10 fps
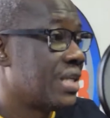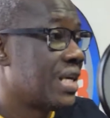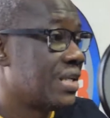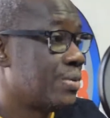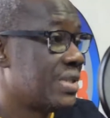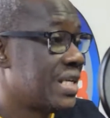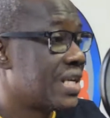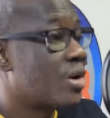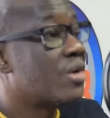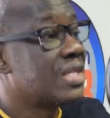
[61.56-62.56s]
that we
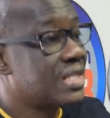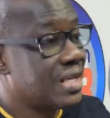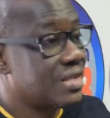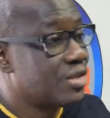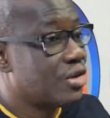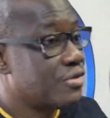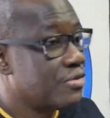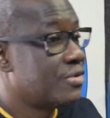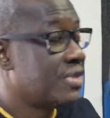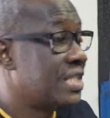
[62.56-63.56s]
take cognizance of
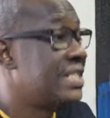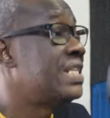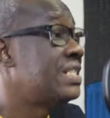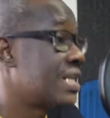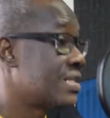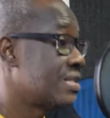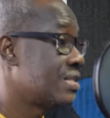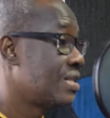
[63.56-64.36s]
the dangers